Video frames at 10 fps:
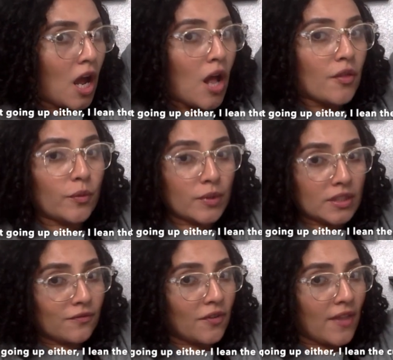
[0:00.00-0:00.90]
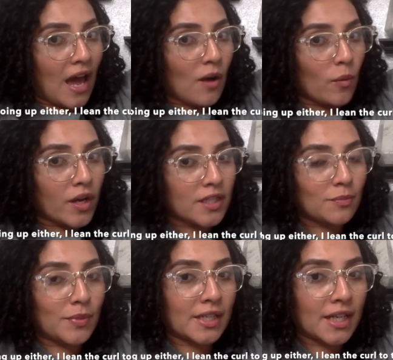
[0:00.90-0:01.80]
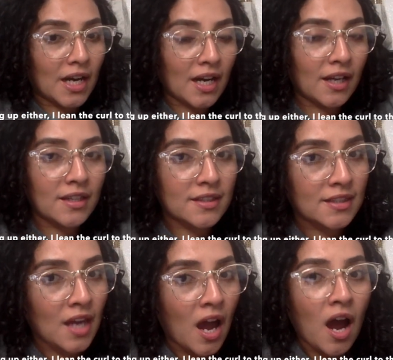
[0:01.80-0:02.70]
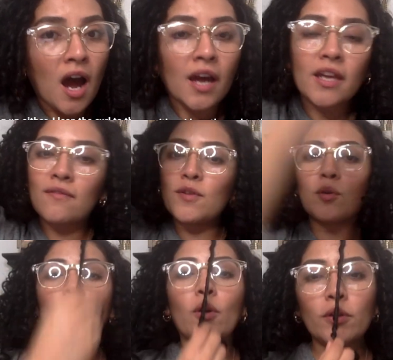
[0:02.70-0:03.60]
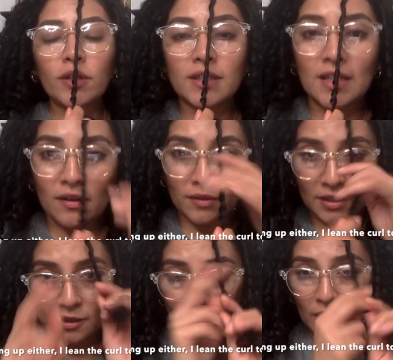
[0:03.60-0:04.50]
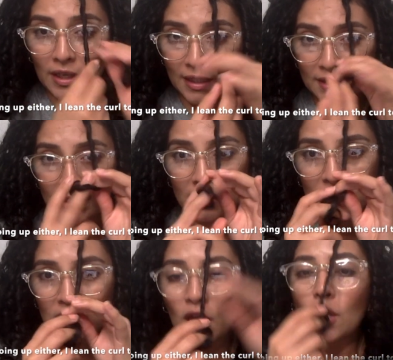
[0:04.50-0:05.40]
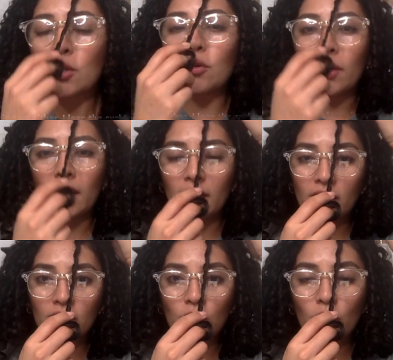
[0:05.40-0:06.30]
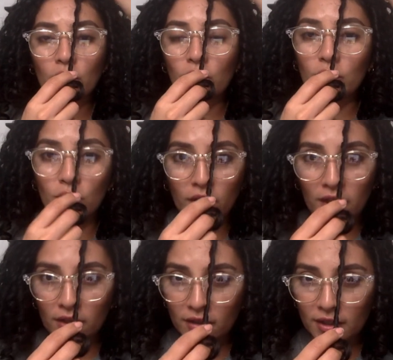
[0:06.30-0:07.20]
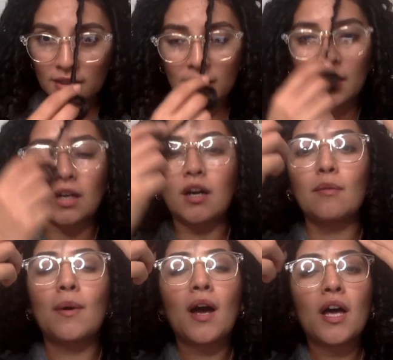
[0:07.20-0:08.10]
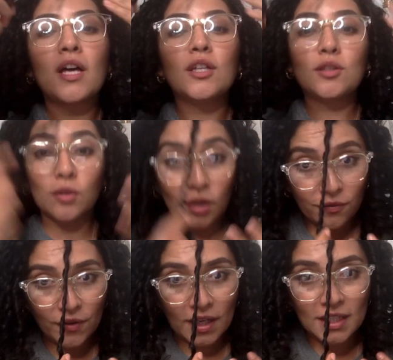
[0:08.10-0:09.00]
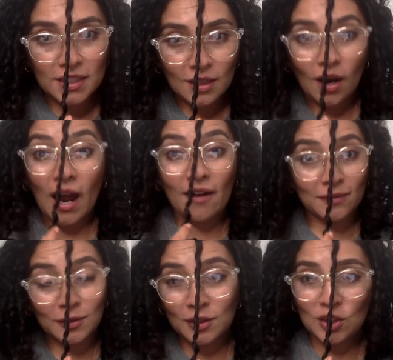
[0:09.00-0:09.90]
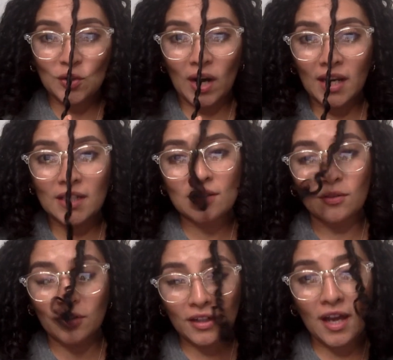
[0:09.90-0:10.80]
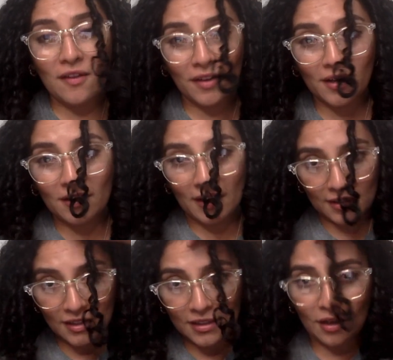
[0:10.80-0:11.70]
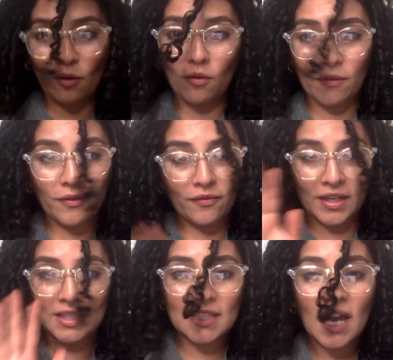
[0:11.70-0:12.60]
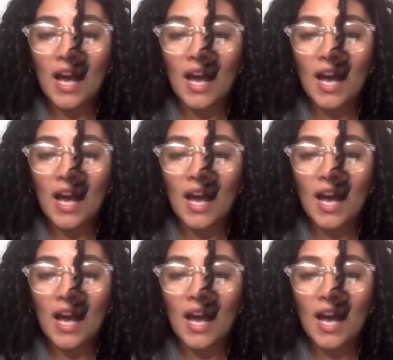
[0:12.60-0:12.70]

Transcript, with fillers: The reason for that was because if you coiled it down this way like this, your hair coil your hair is gonna come to your face after it's dried. So you're gonna have hair like this all over the face.